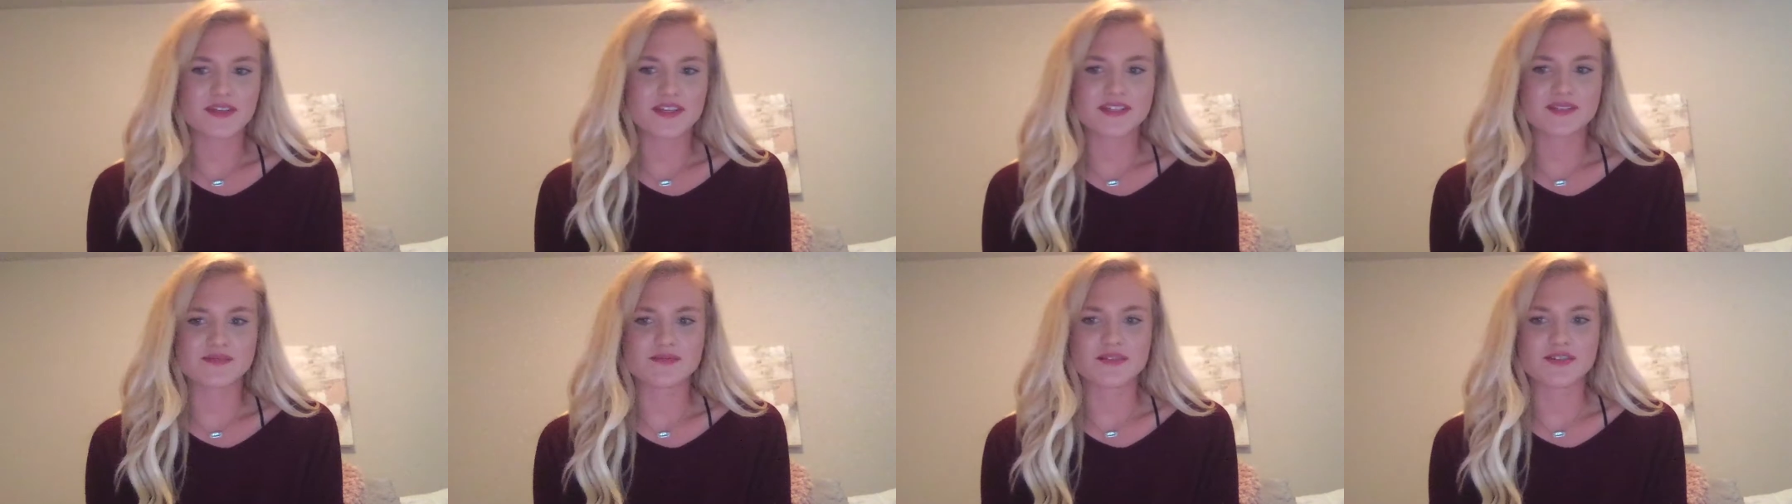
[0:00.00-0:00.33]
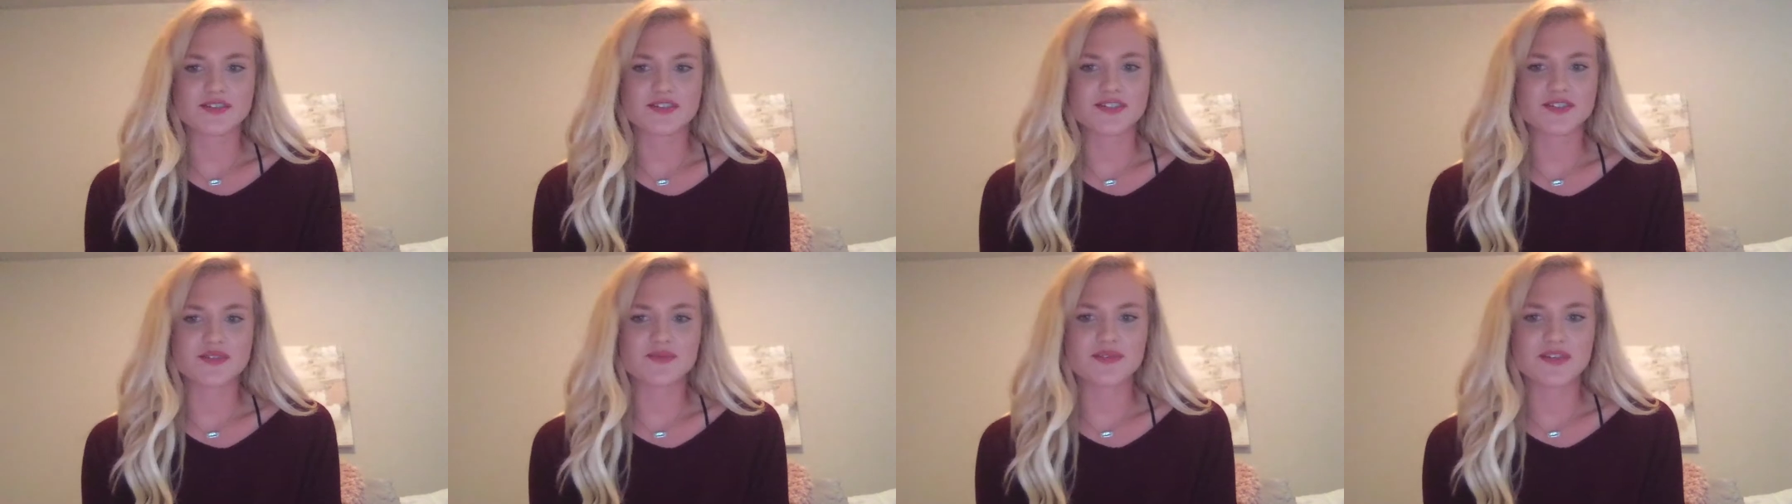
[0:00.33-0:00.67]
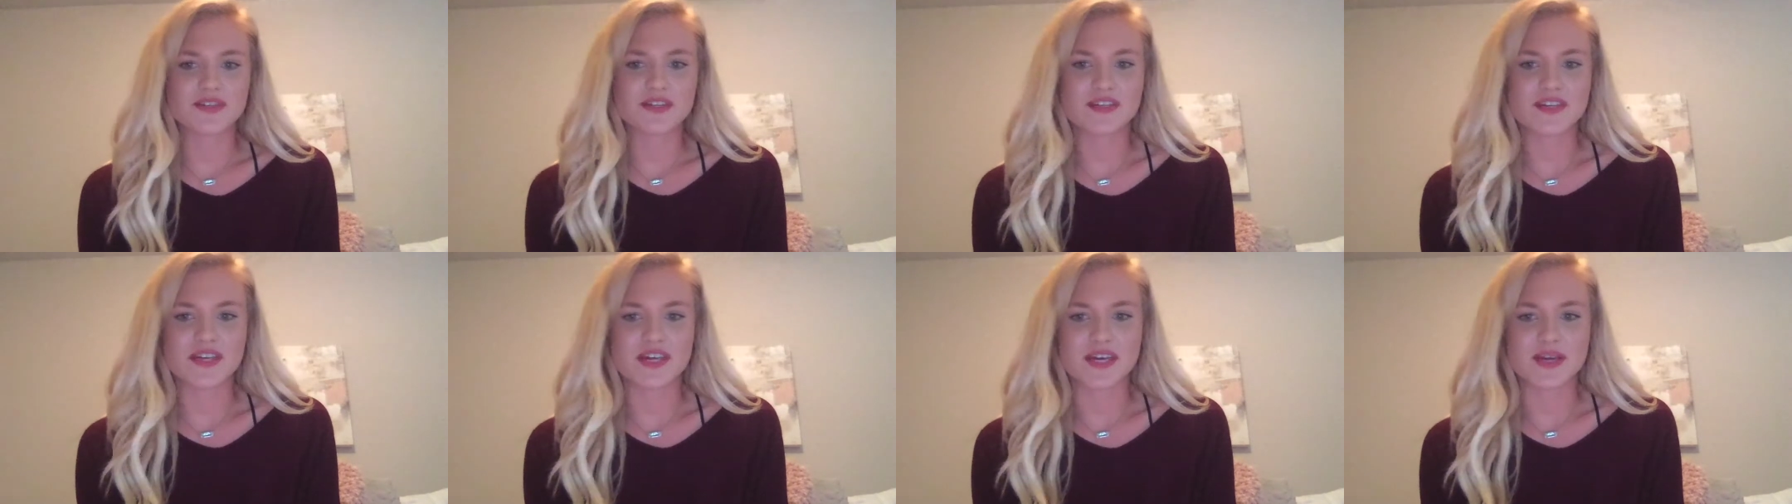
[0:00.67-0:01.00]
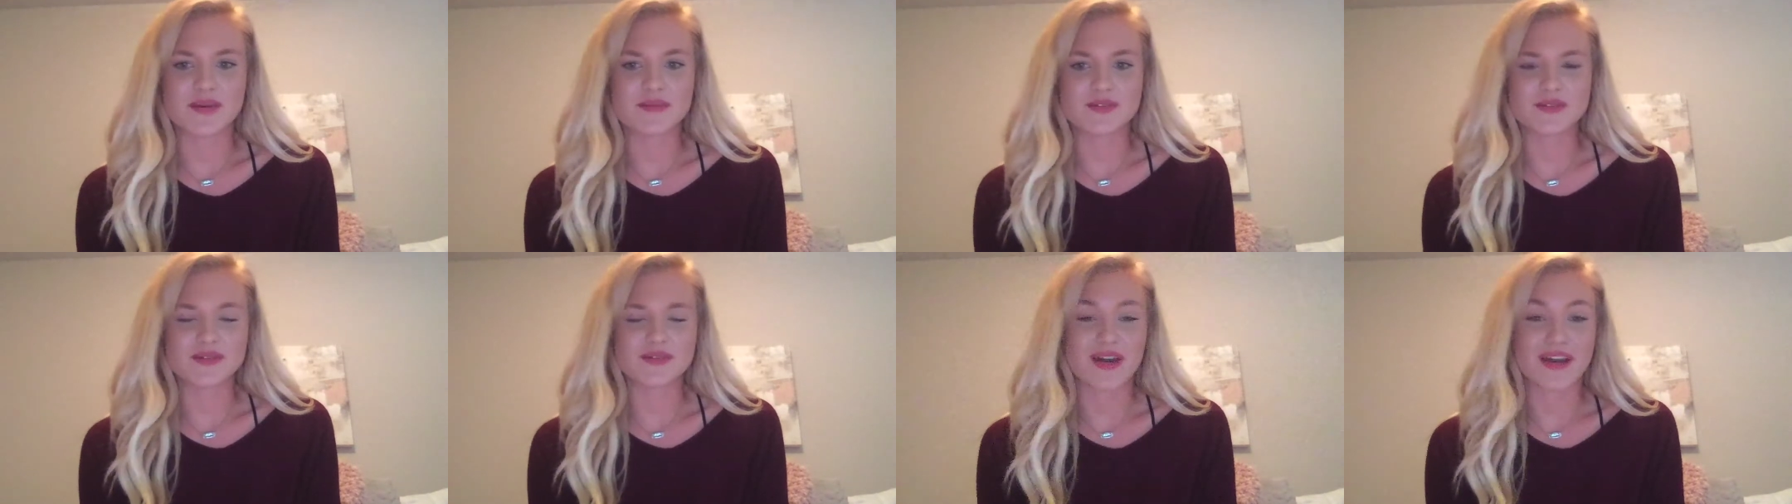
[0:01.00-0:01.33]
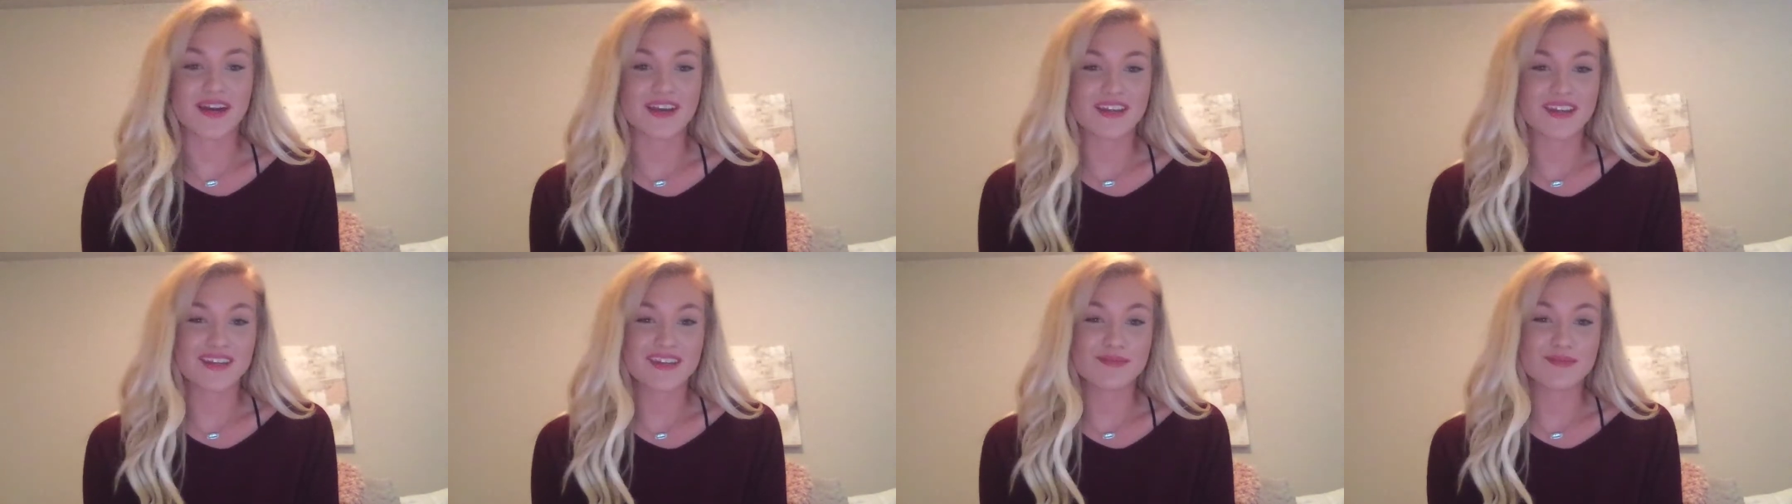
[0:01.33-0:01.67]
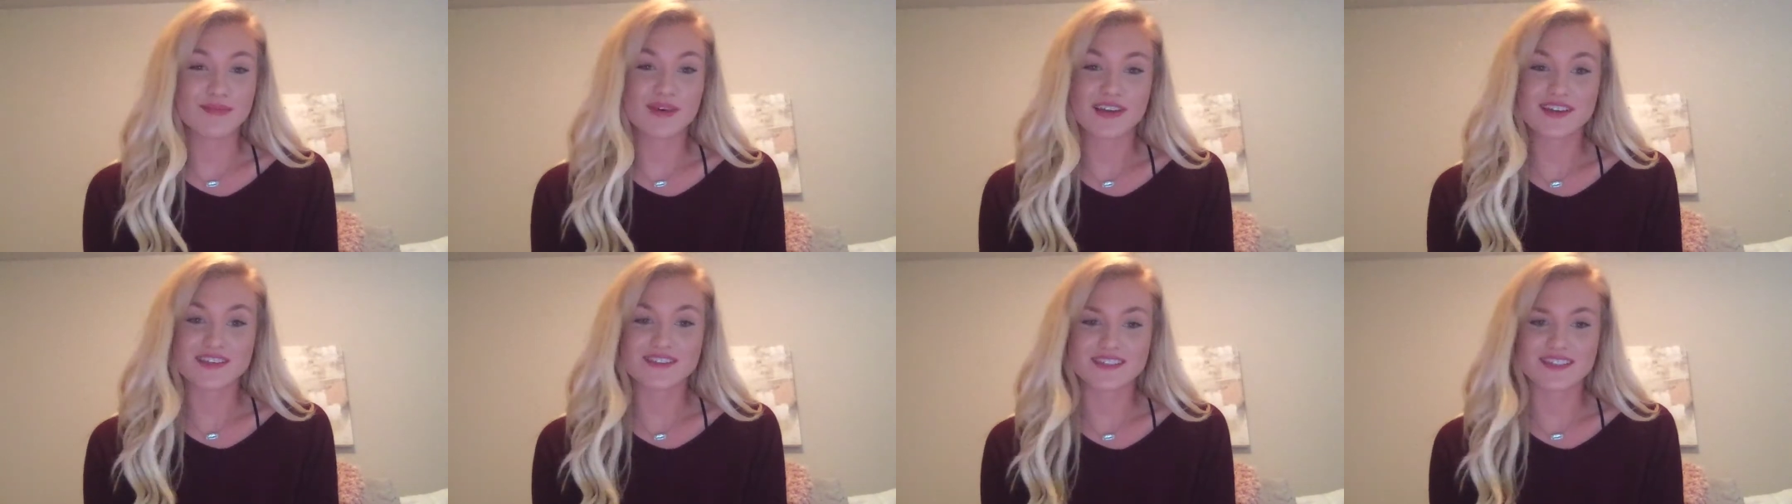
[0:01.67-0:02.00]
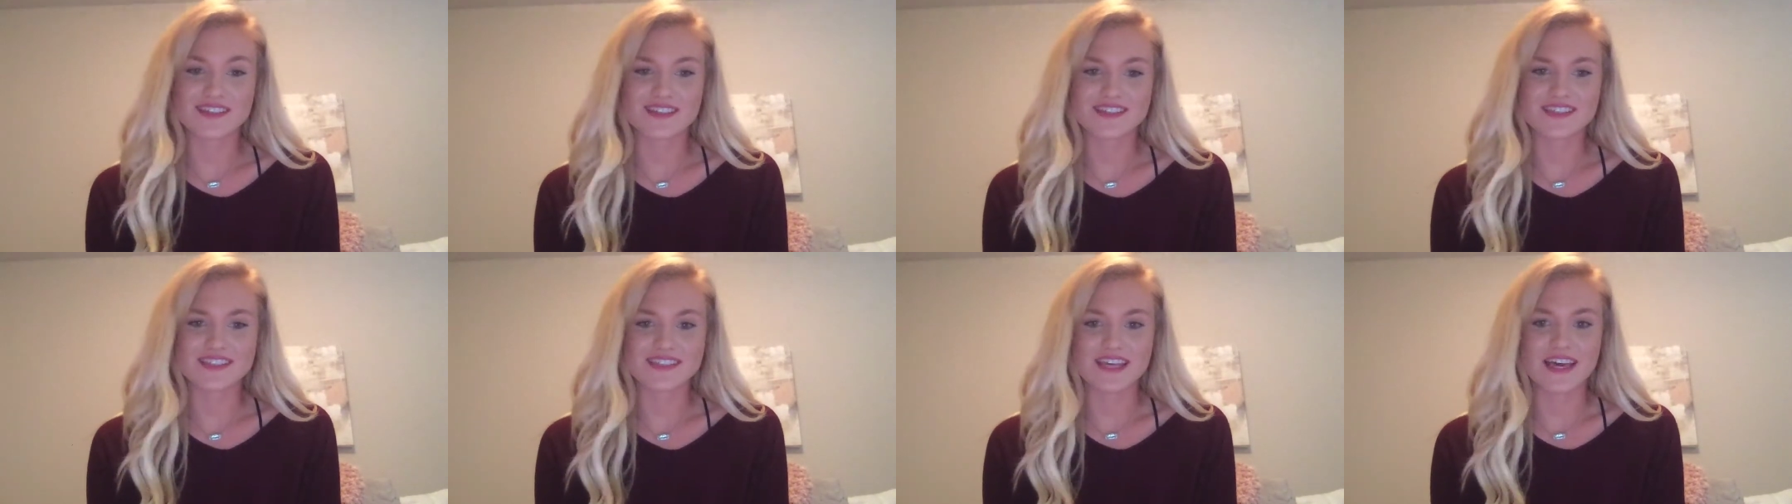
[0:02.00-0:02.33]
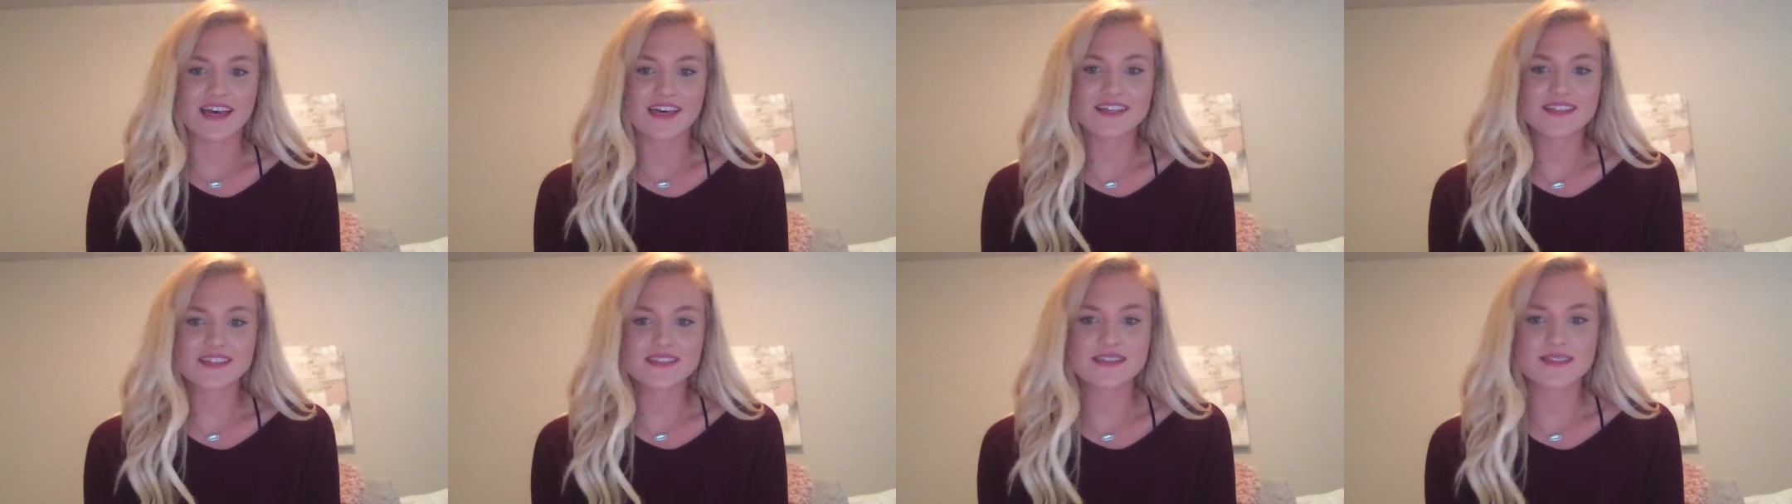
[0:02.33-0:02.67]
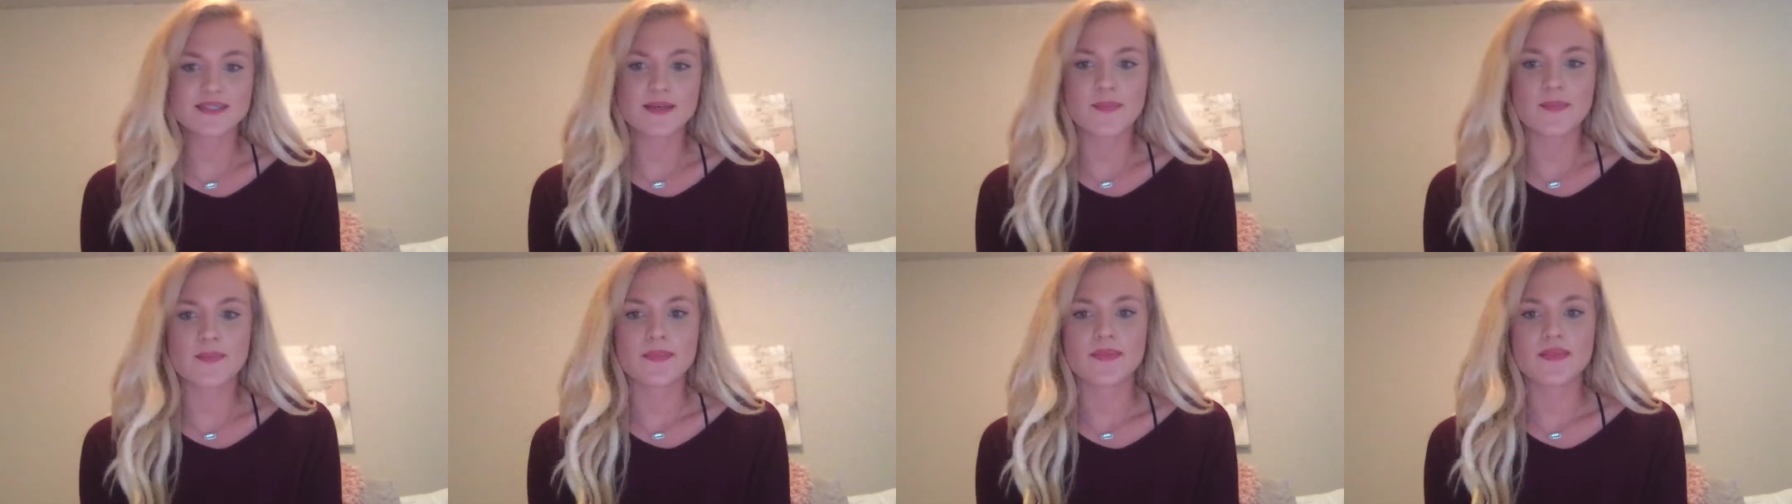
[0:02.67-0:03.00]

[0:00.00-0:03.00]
especially when it came to academic success.